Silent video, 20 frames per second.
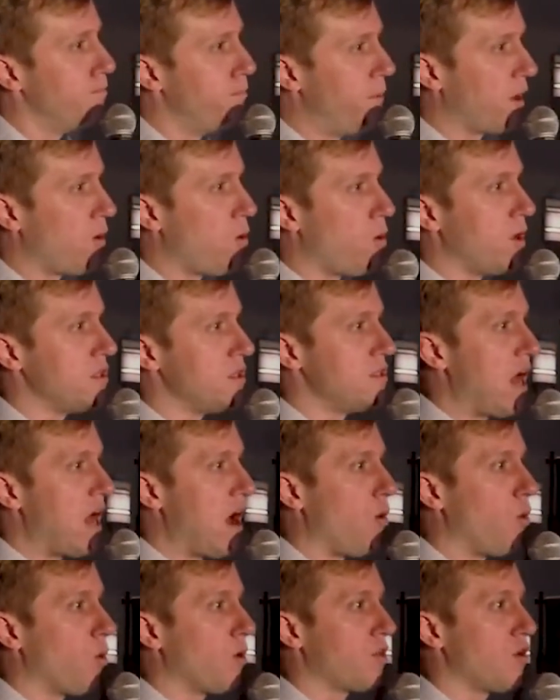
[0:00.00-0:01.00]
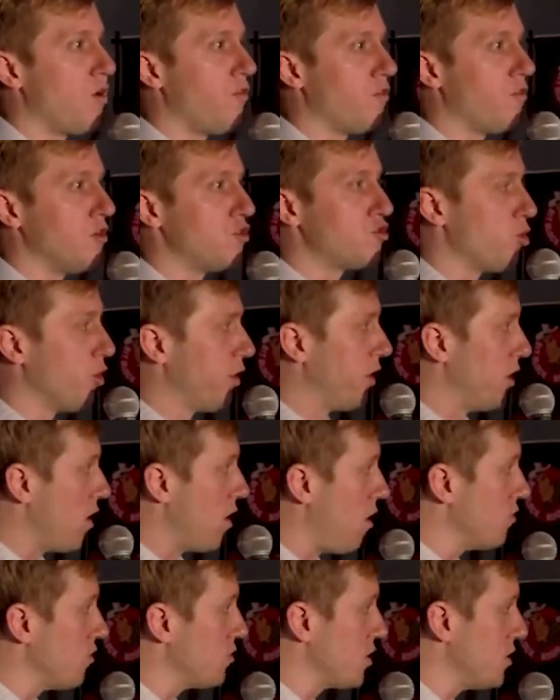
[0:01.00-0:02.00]
Bitcoin's now worth over $1 trillion
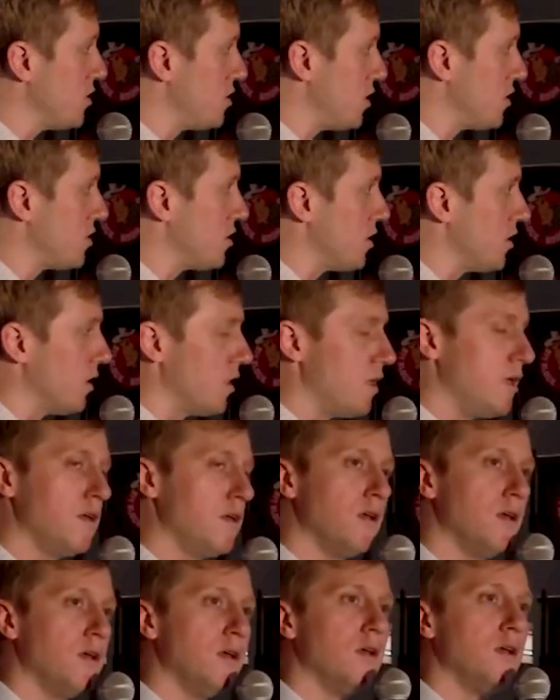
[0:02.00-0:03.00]
consistently.